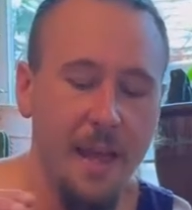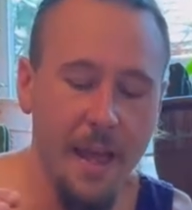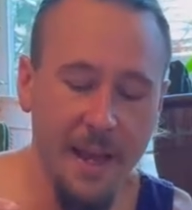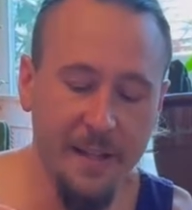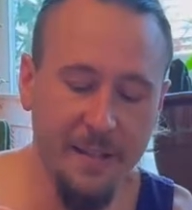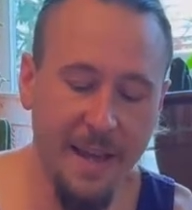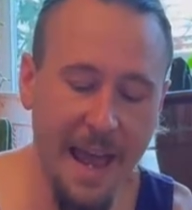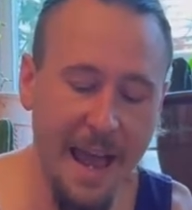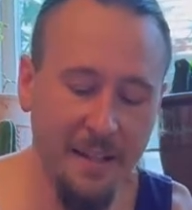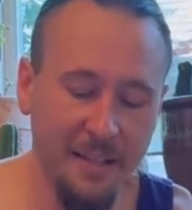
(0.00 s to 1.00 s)
It's
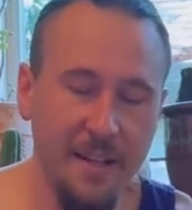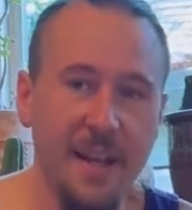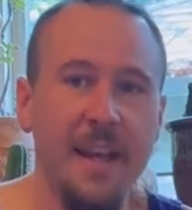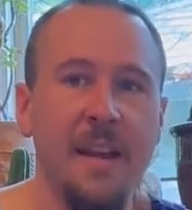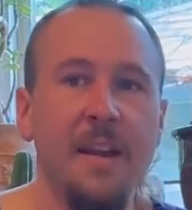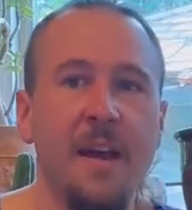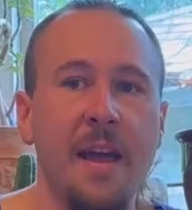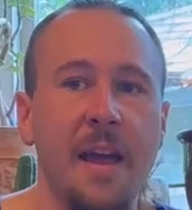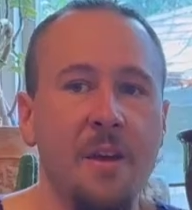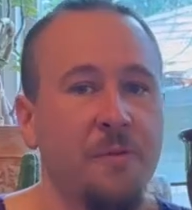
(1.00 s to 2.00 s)
cast in
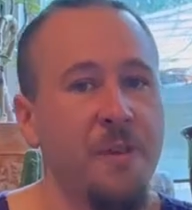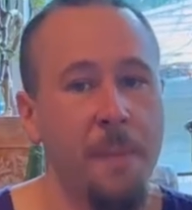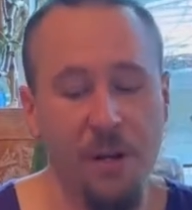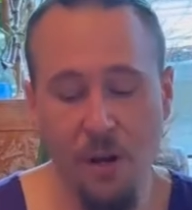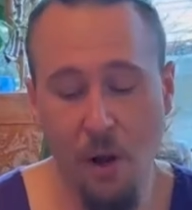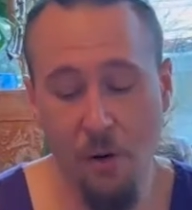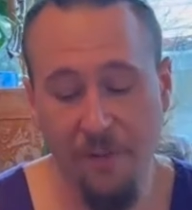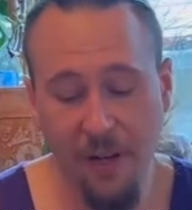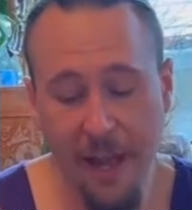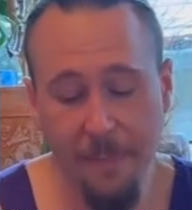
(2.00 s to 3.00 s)
a rubber
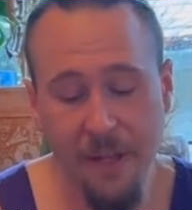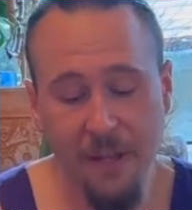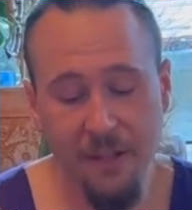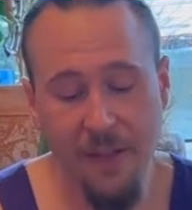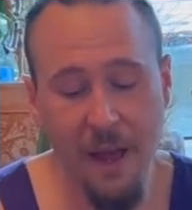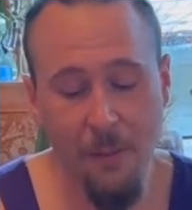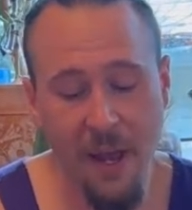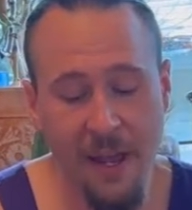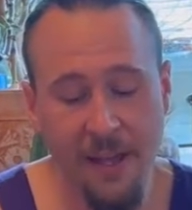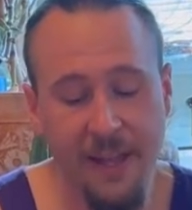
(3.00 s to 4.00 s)
overlay, so that
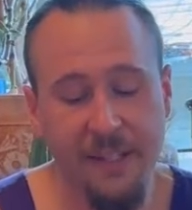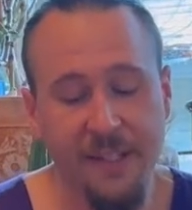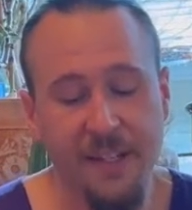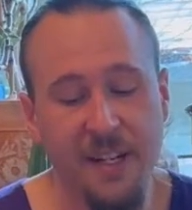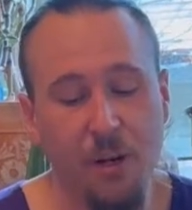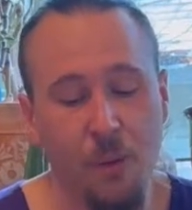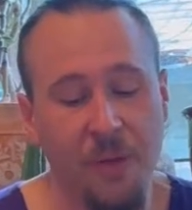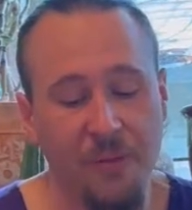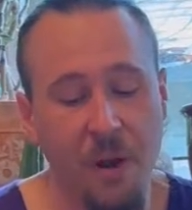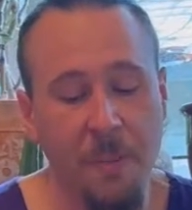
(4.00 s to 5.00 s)
way it's steel with
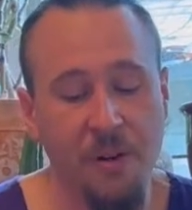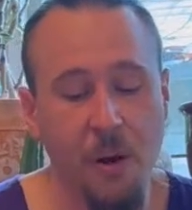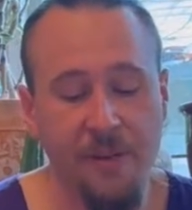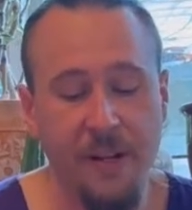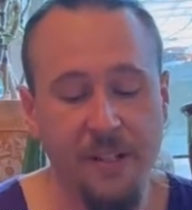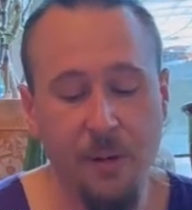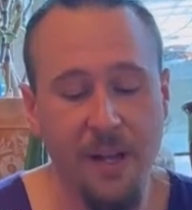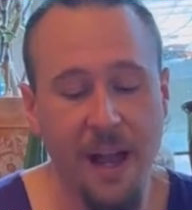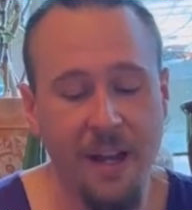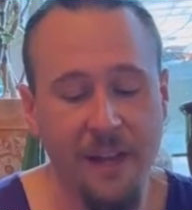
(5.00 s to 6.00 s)
rubber over it, so it
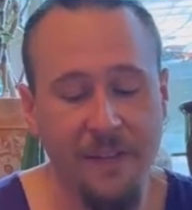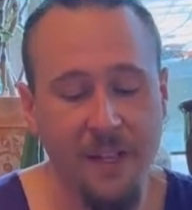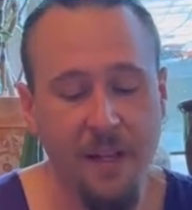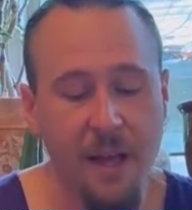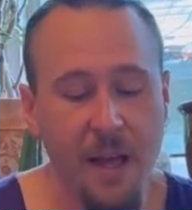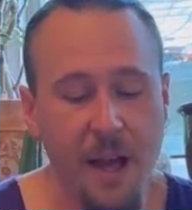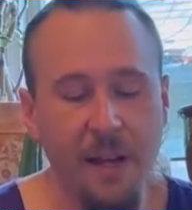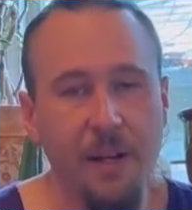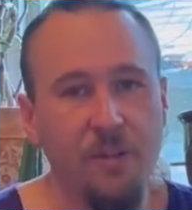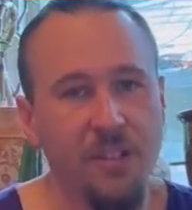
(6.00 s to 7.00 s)
kind of gives it a
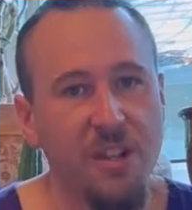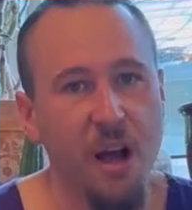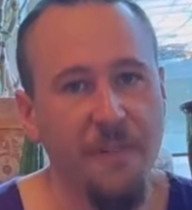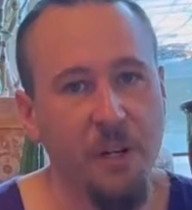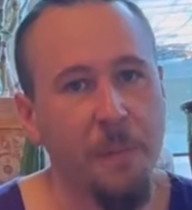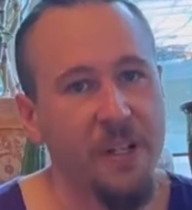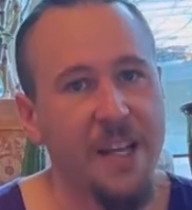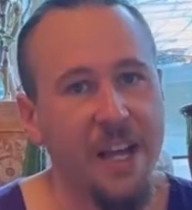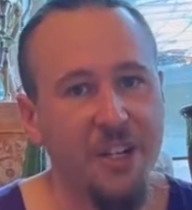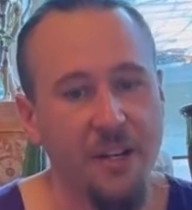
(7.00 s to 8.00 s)
little softer
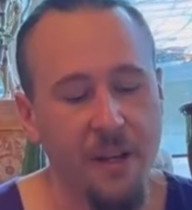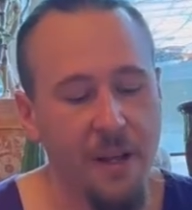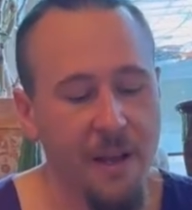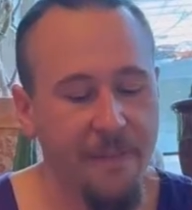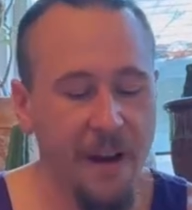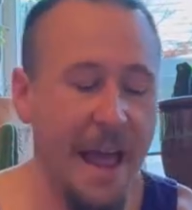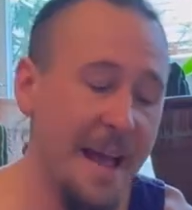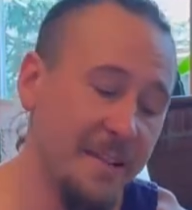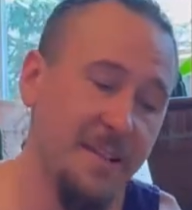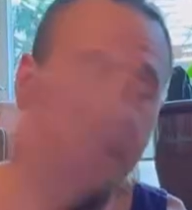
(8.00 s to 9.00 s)
protection for
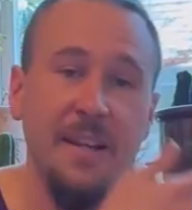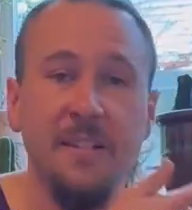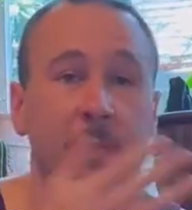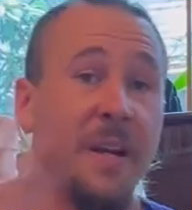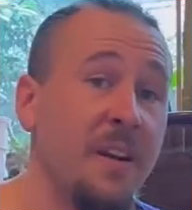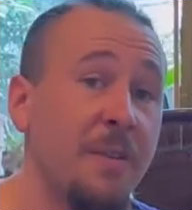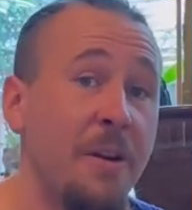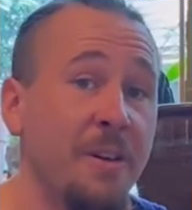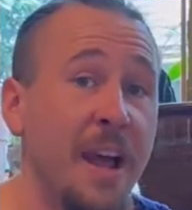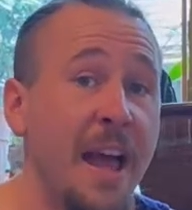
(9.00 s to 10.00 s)
as this thing is spinning around
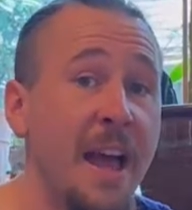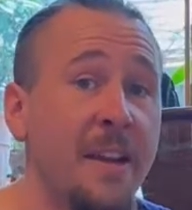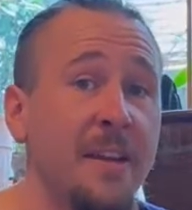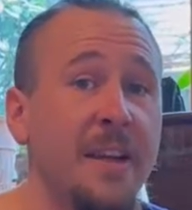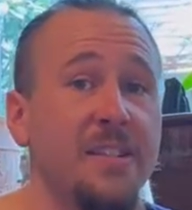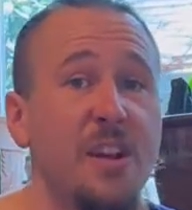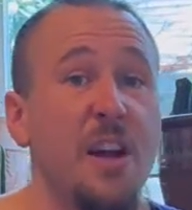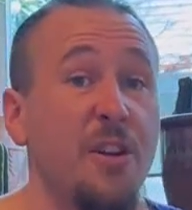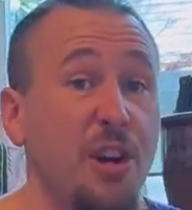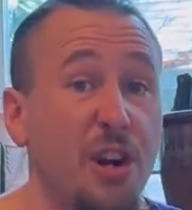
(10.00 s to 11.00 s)
your head. It's not
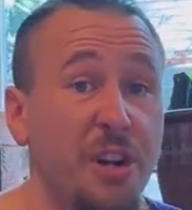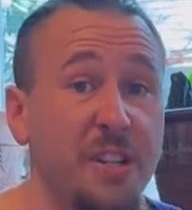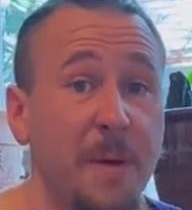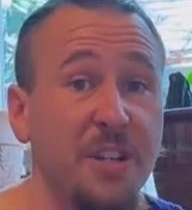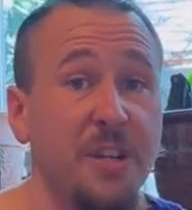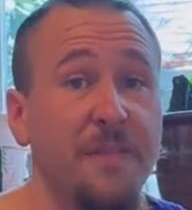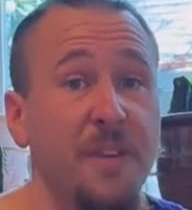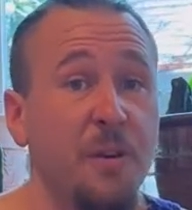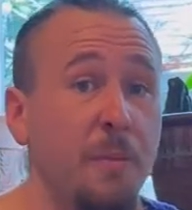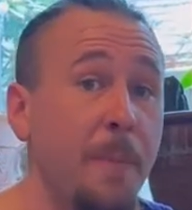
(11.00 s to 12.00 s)
going to hurt as much if
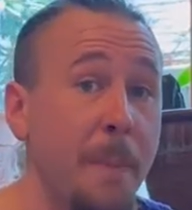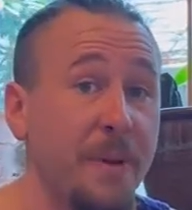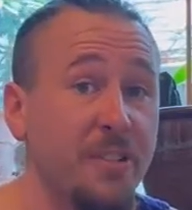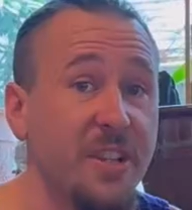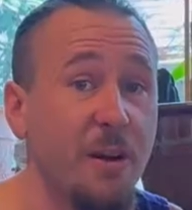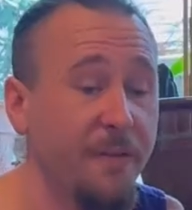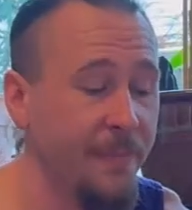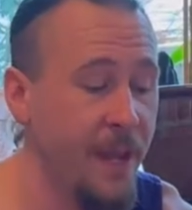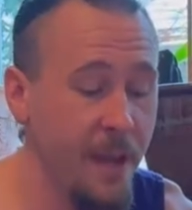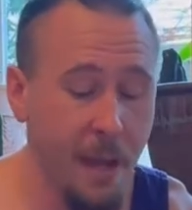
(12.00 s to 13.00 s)
you bump yourself.
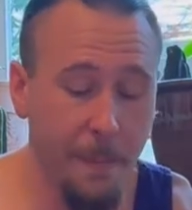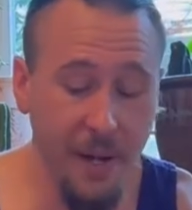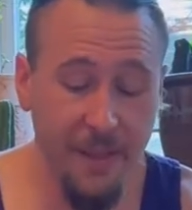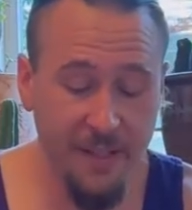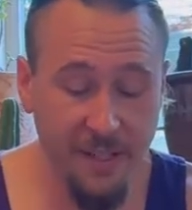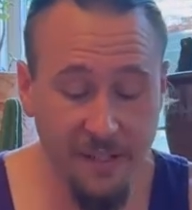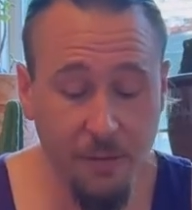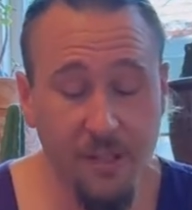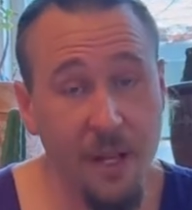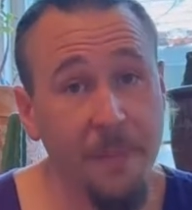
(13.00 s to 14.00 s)
But this is still
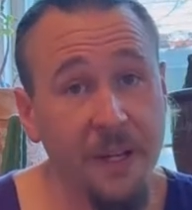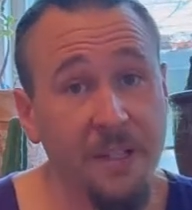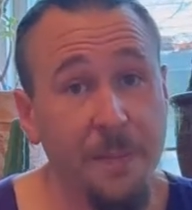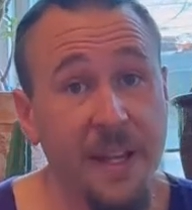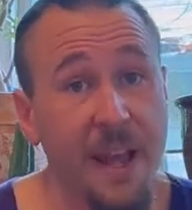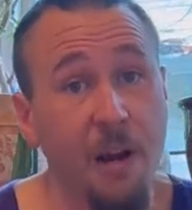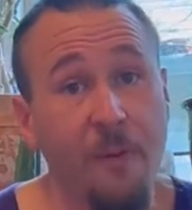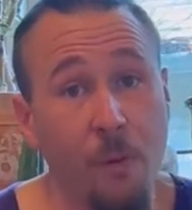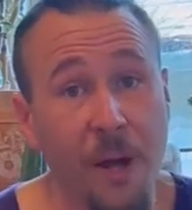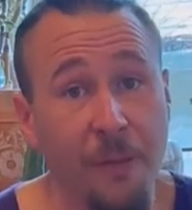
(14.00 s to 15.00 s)
something to be careful
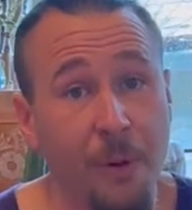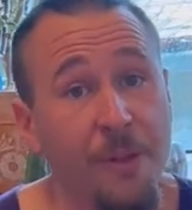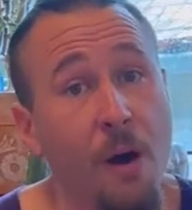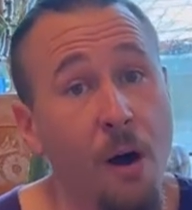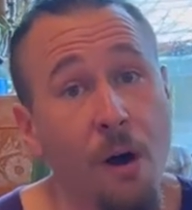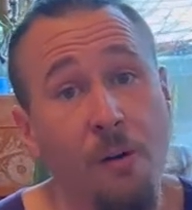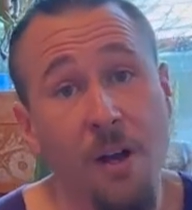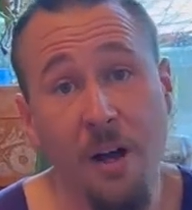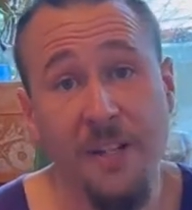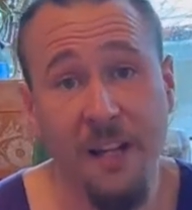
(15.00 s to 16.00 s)
with all
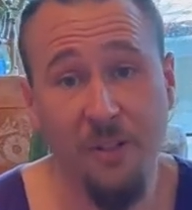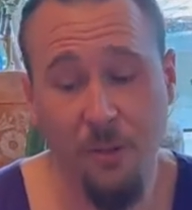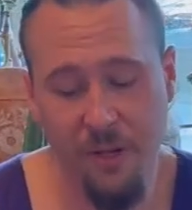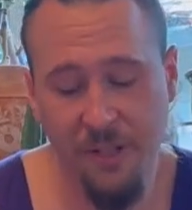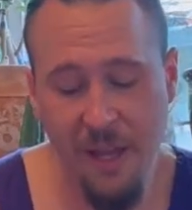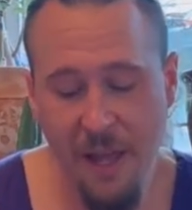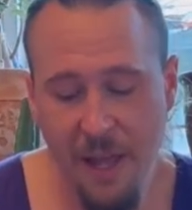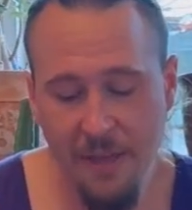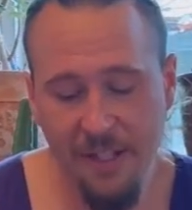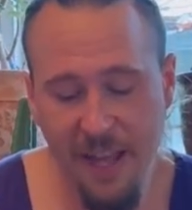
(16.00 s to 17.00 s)
contact swords.
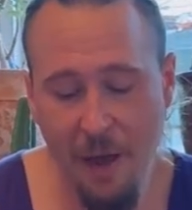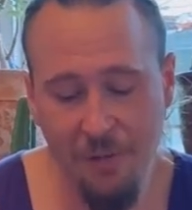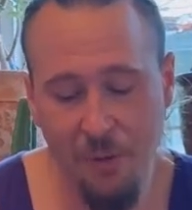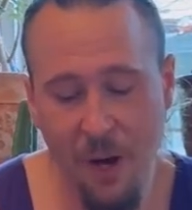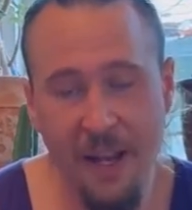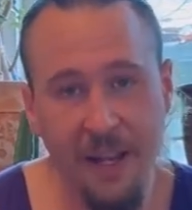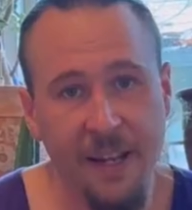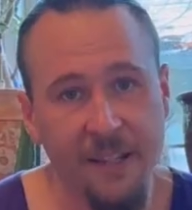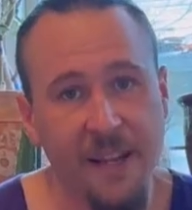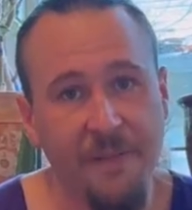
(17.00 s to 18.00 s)
This counterweight
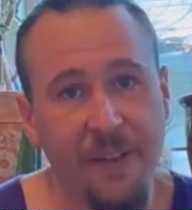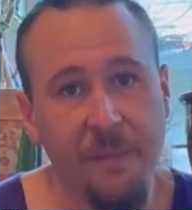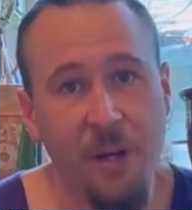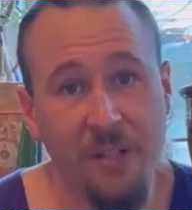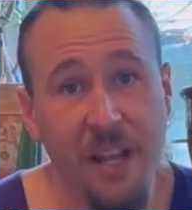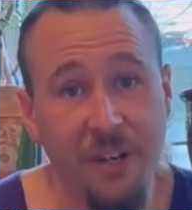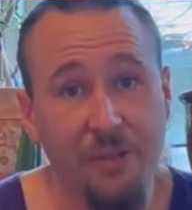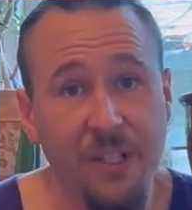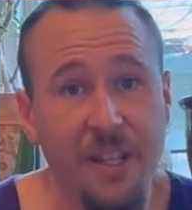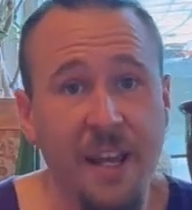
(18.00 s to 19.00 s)
is definitely the most
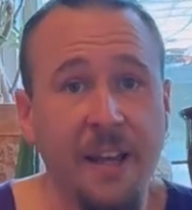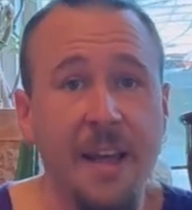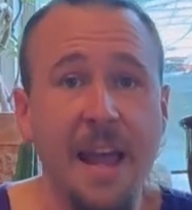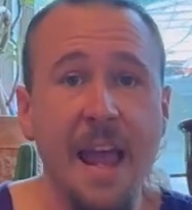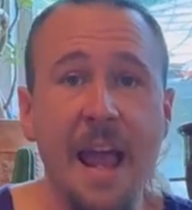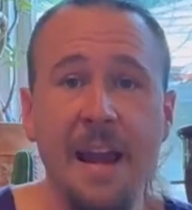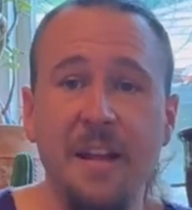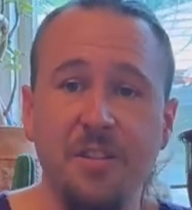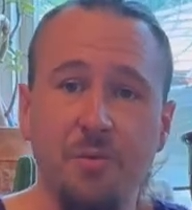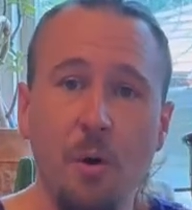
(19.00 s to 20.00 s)
dangerous thing. And
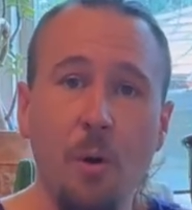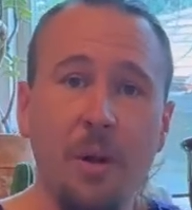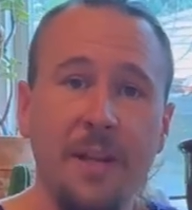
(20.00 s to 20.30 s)
as you're rolling